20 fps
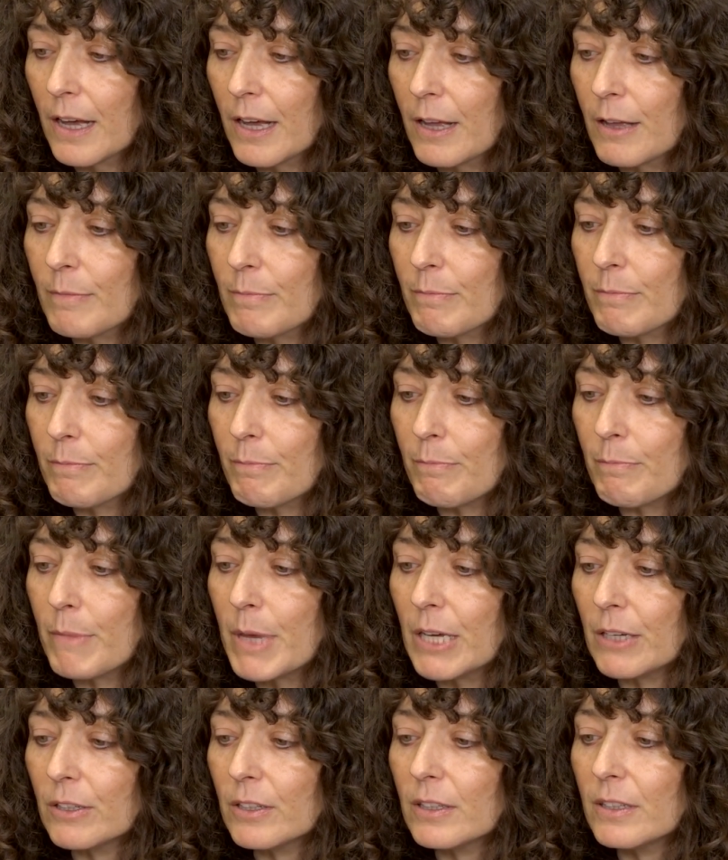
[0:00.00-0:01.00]

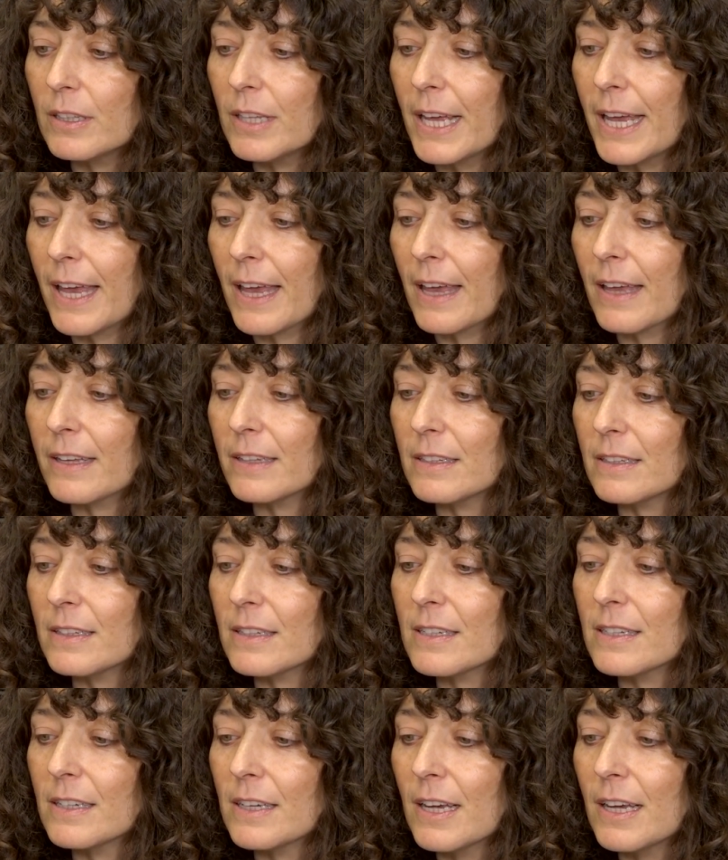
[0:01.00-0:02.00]
mill,
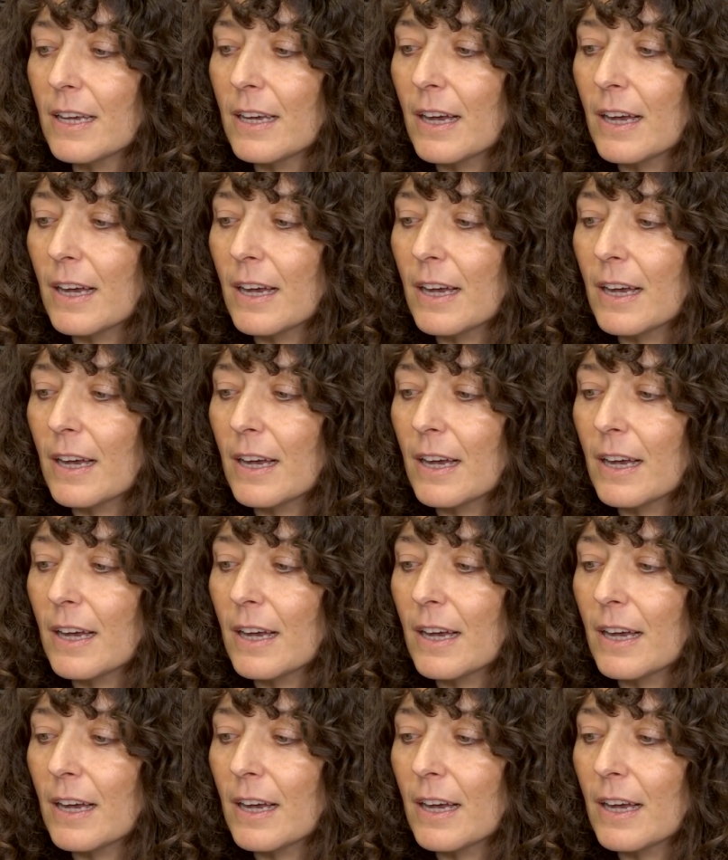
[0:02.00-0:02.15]
and